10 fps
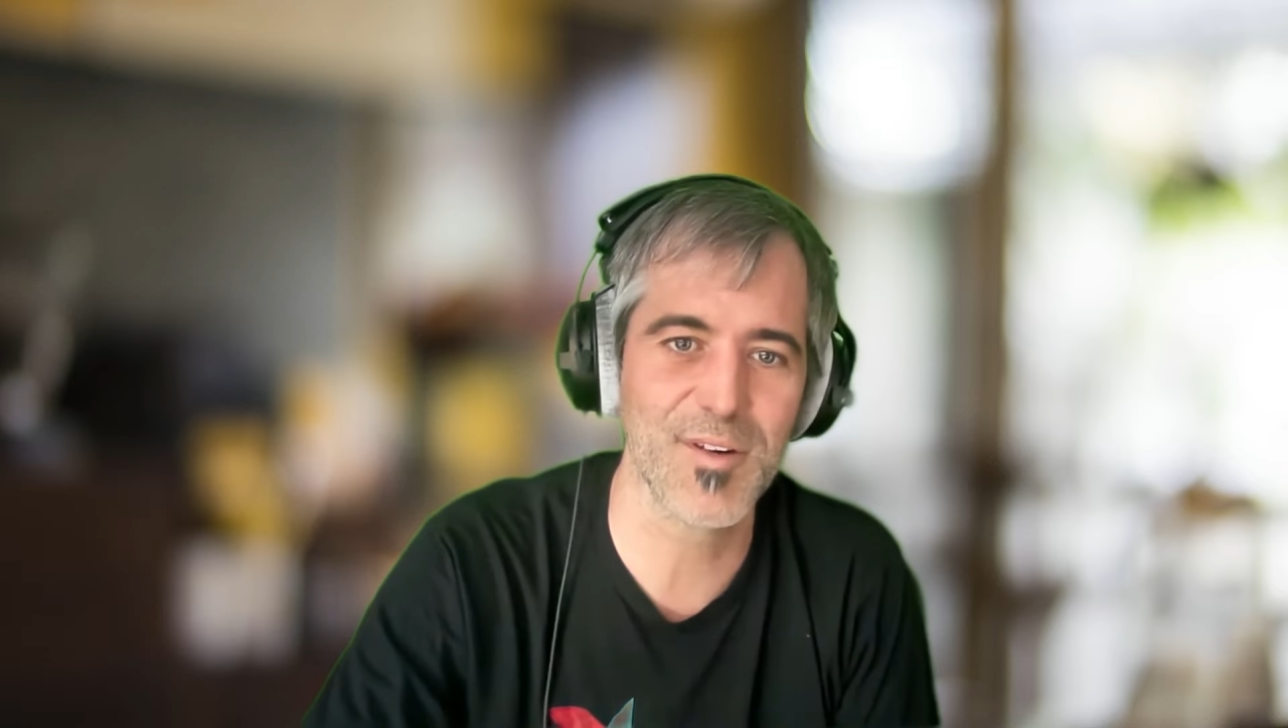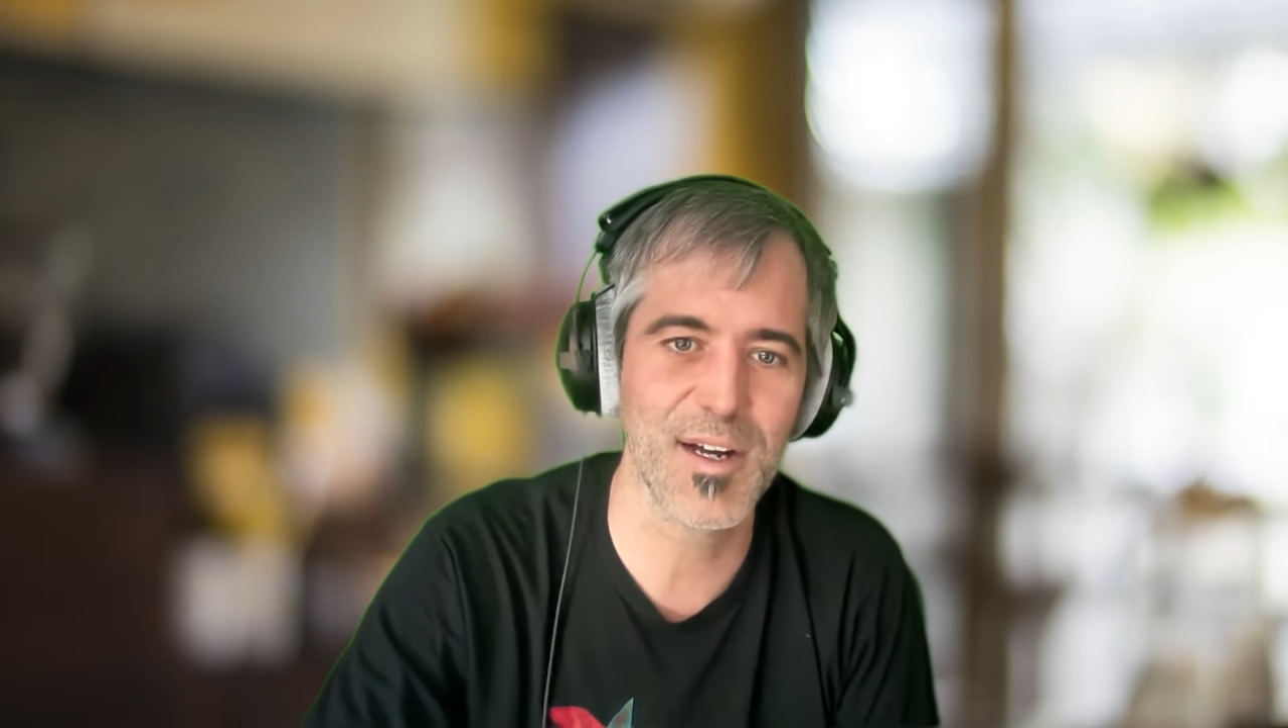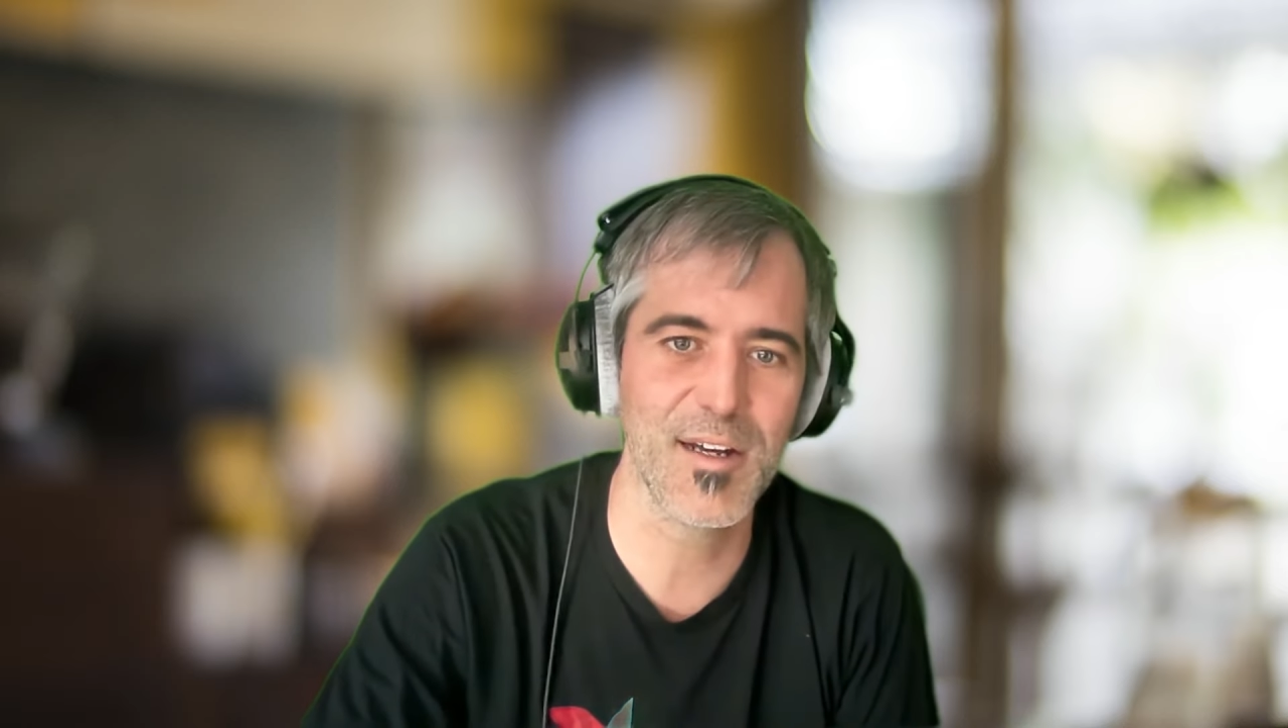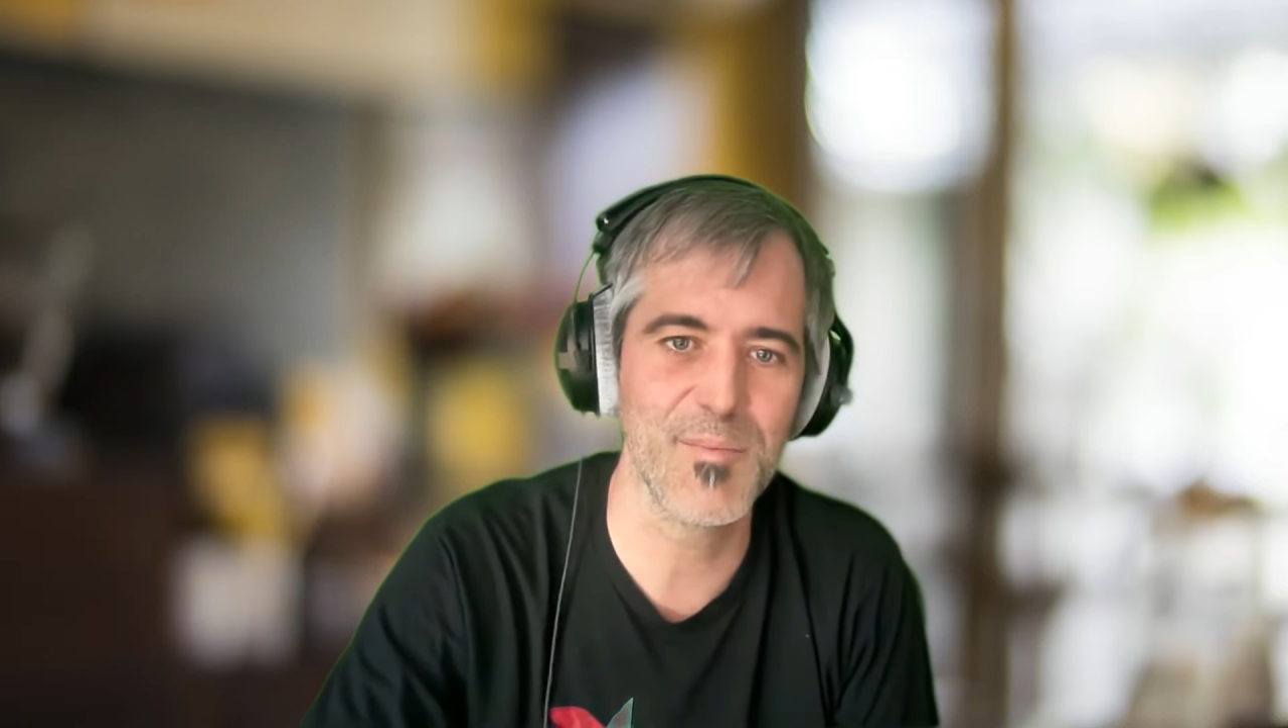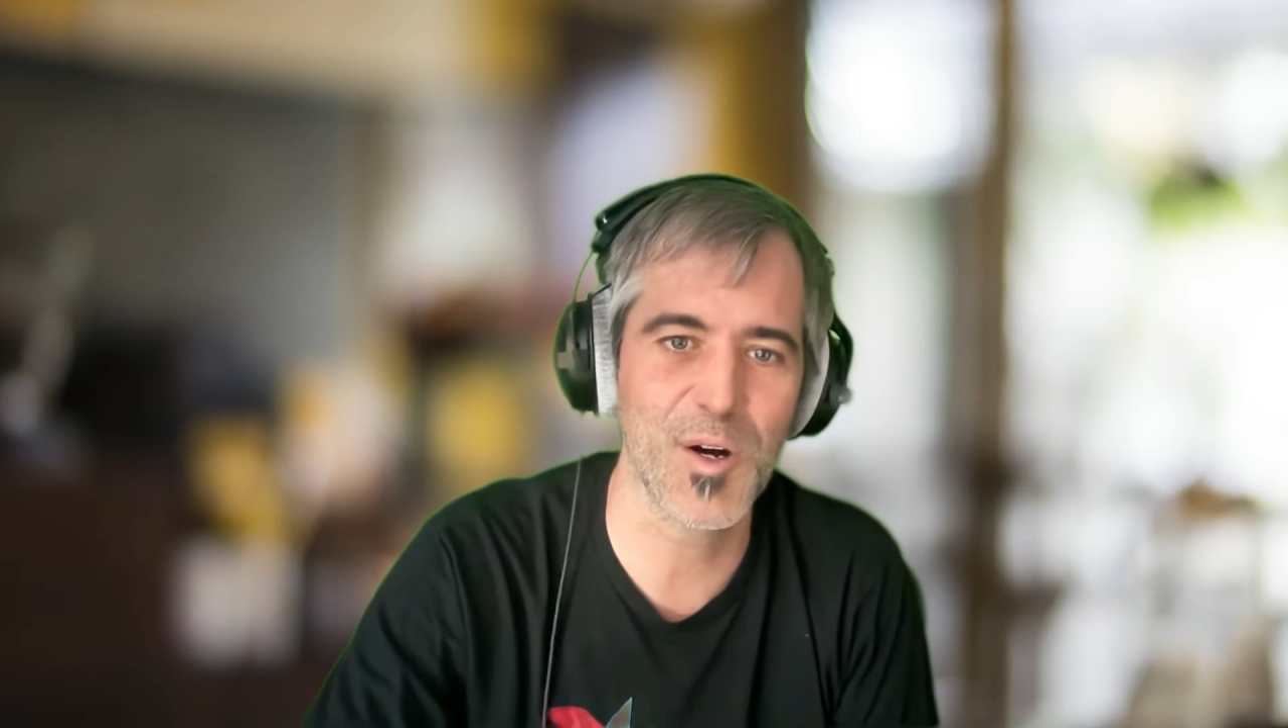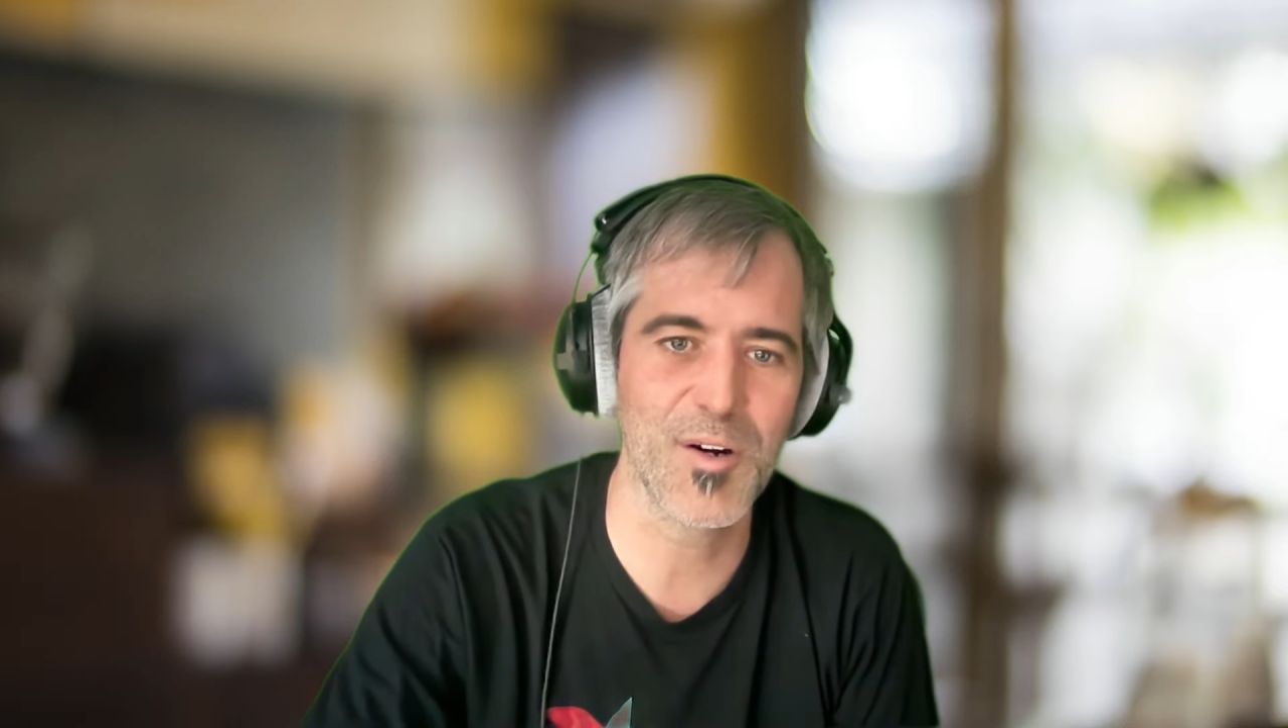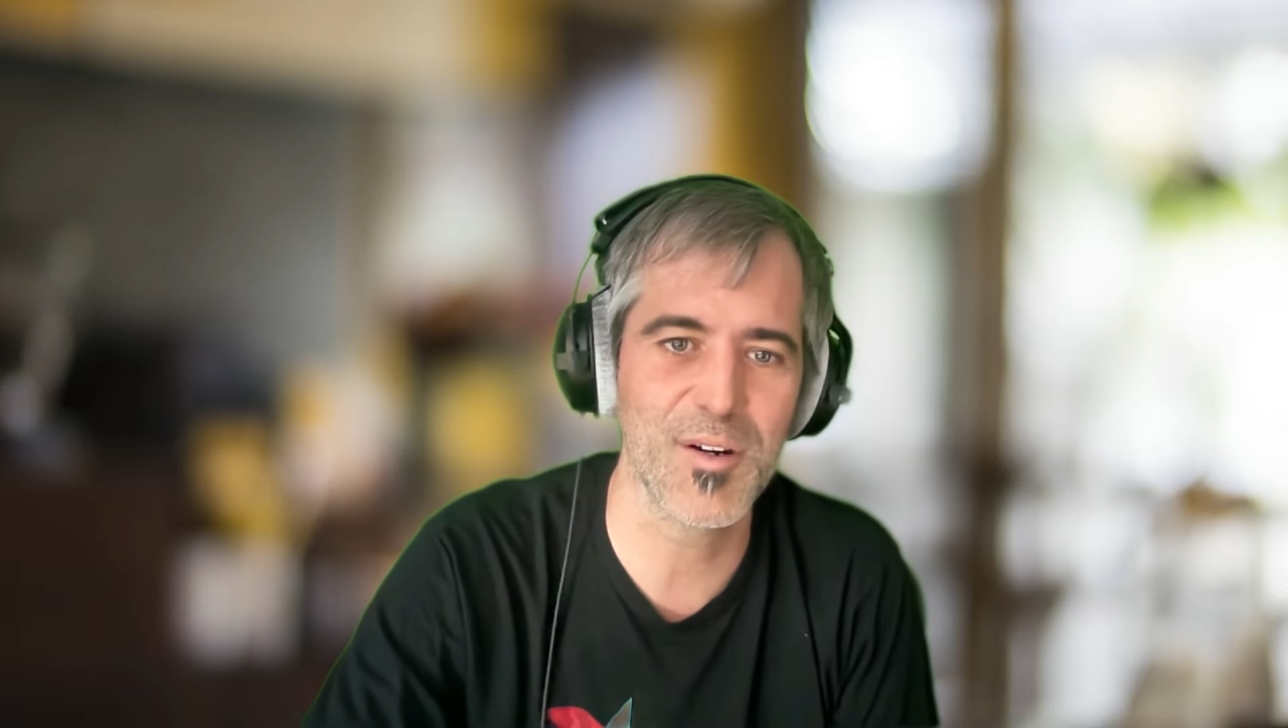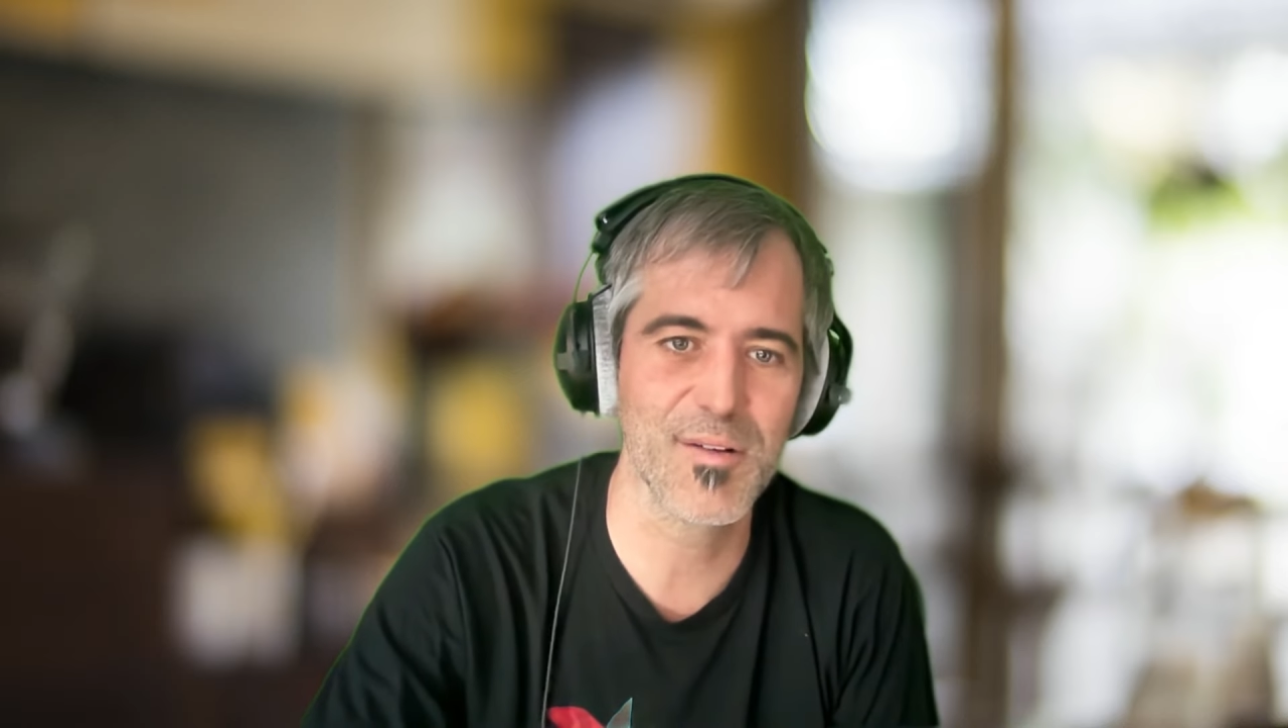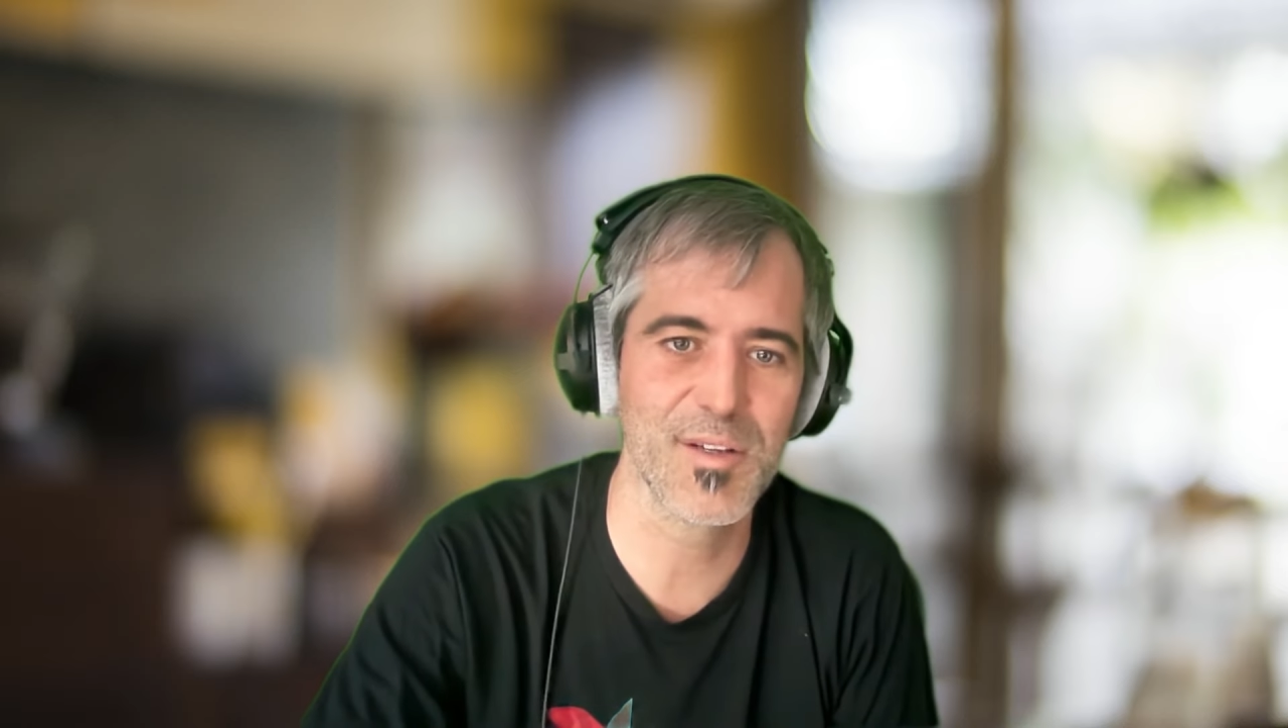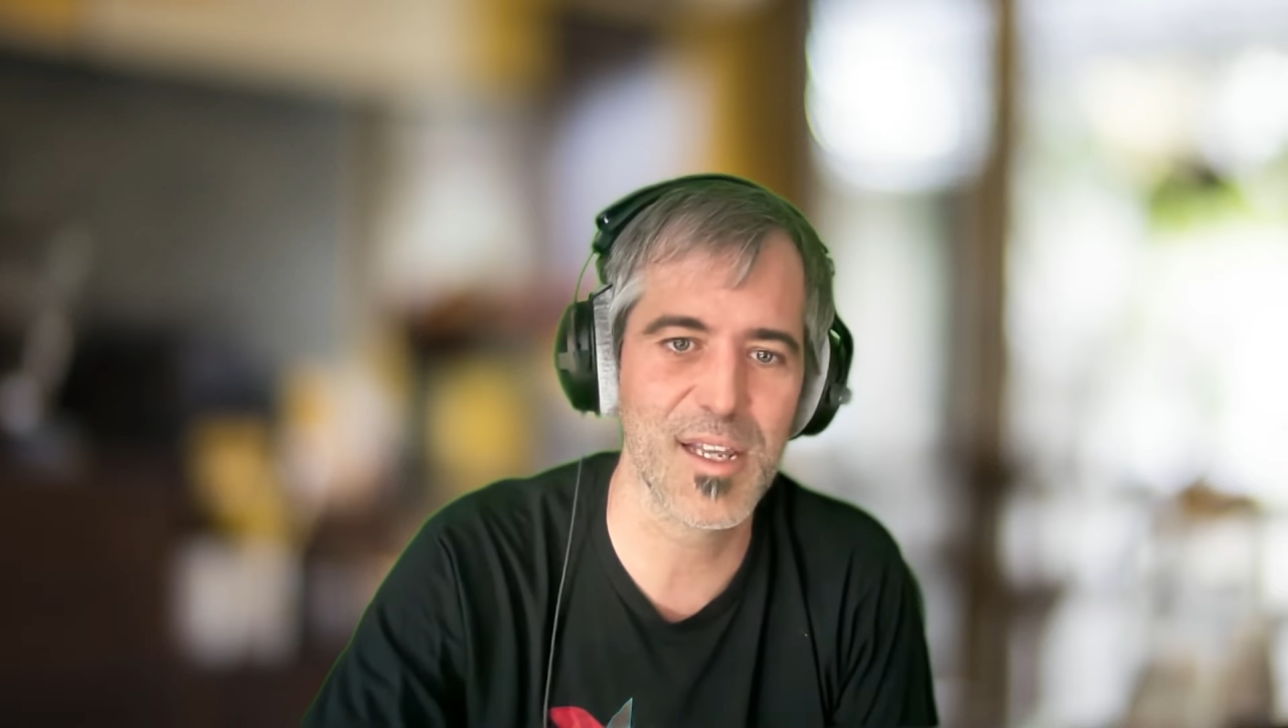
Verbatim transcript: right or